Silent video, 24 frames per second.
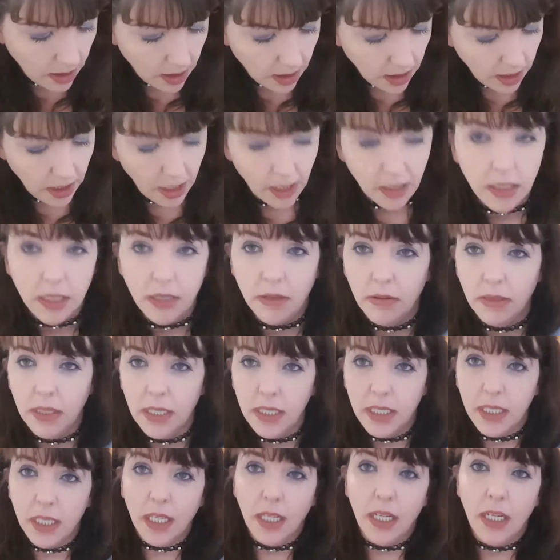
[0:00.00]
Yeah, so
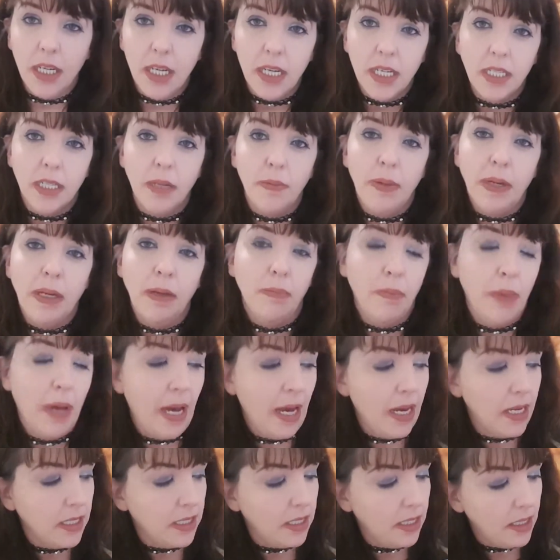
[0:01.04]
this is the
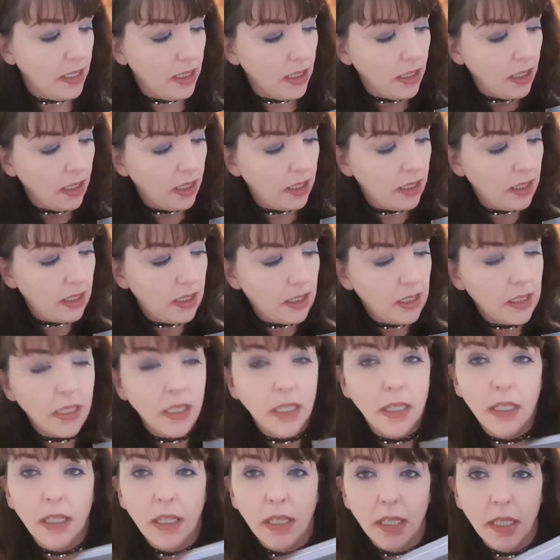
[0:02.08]
Pinkparcel, and
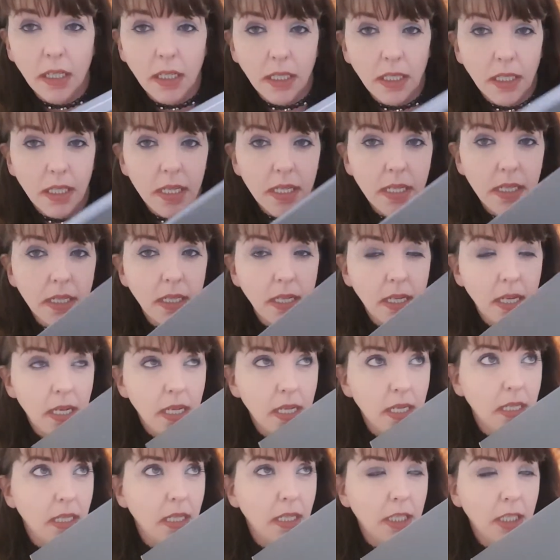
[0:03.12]
this
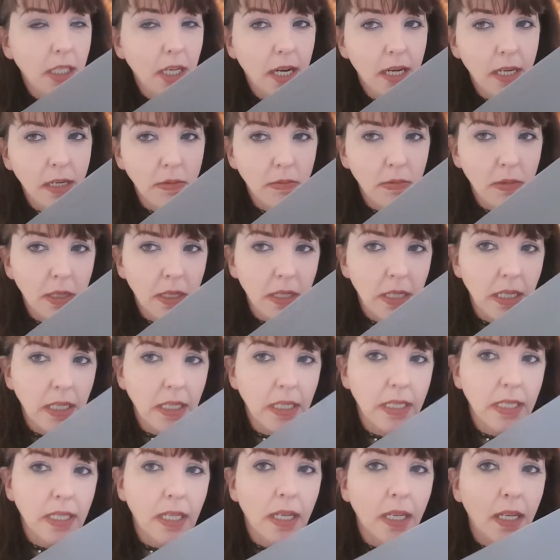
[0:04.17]
is
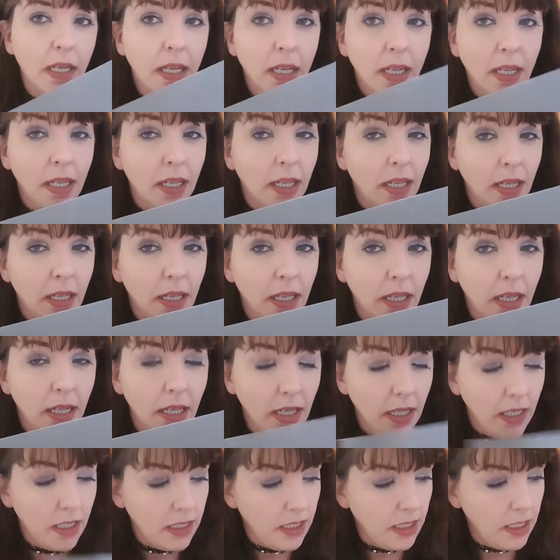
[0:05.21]
January's
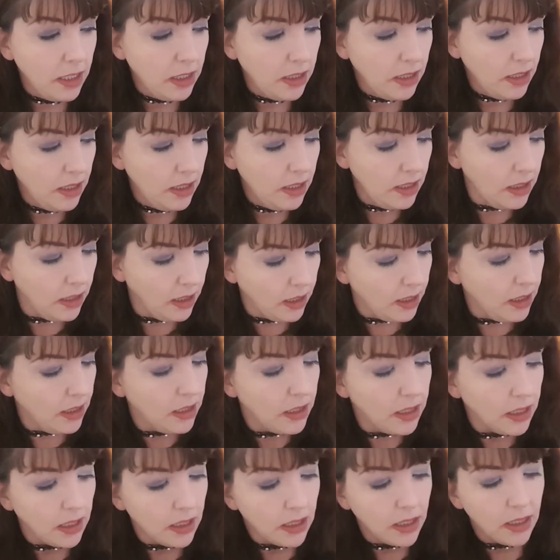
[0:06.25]
edition.
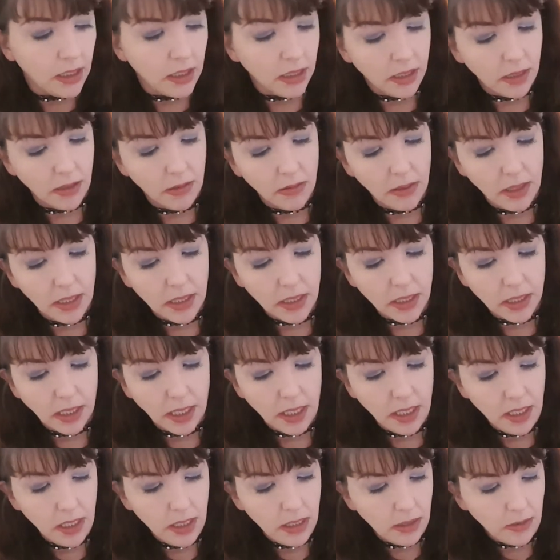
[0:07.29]
So let's get
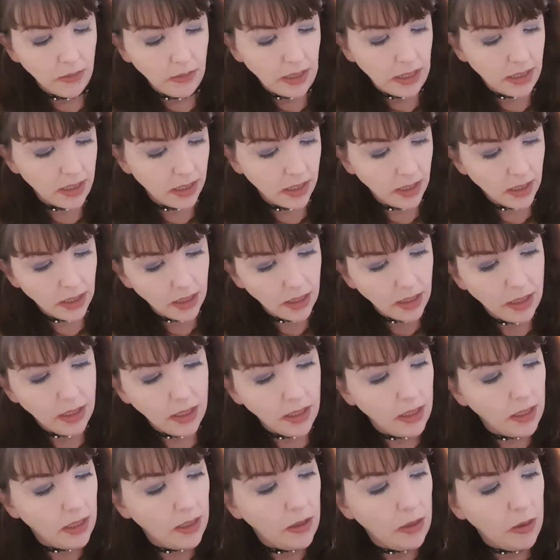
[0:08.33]
into it.
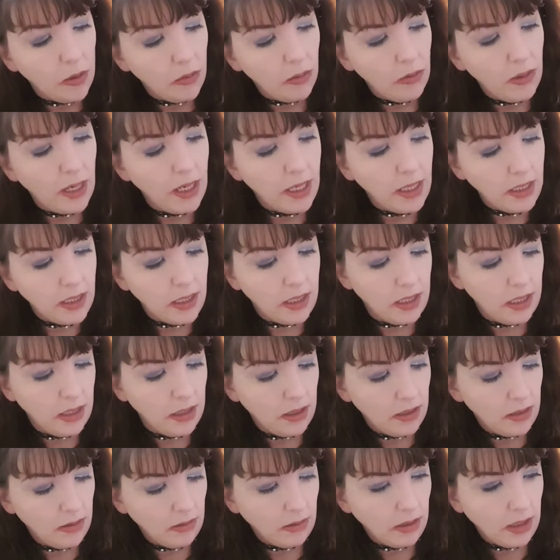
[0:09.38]
Right,
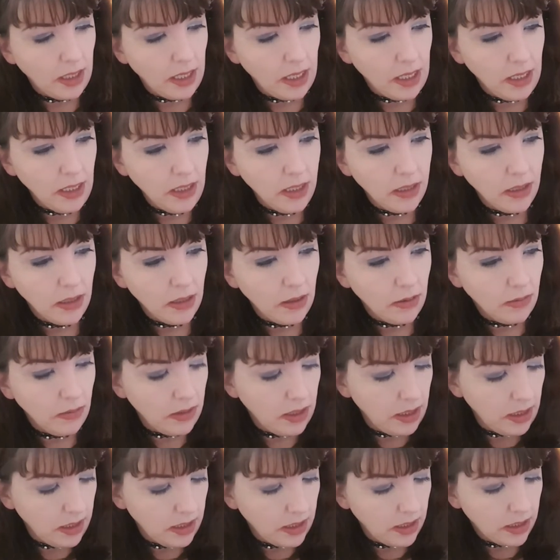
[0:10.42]
okay, so
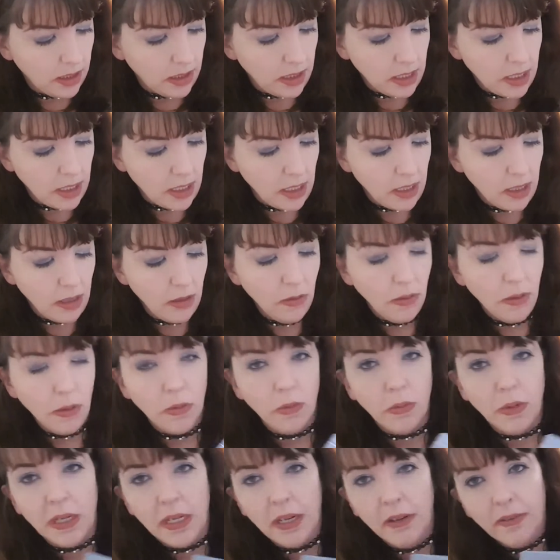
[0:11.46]
this is new.
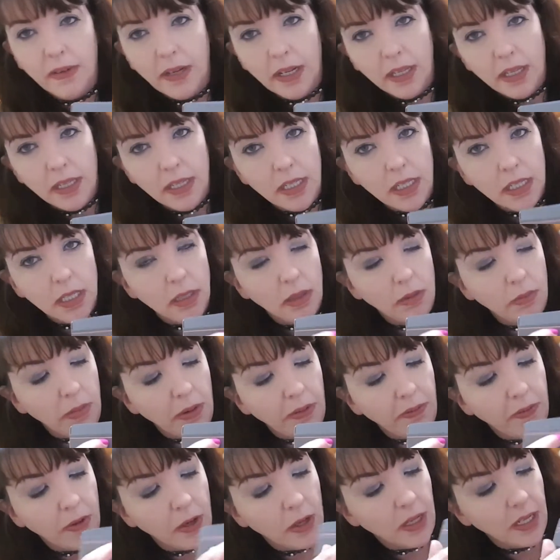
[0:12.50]
We never had this on
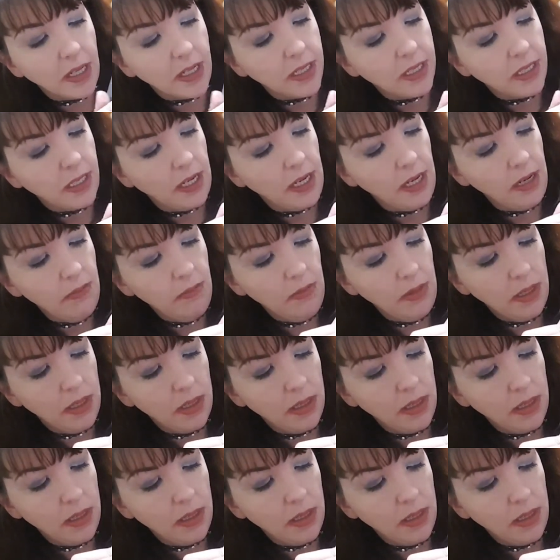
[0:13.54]
before last time.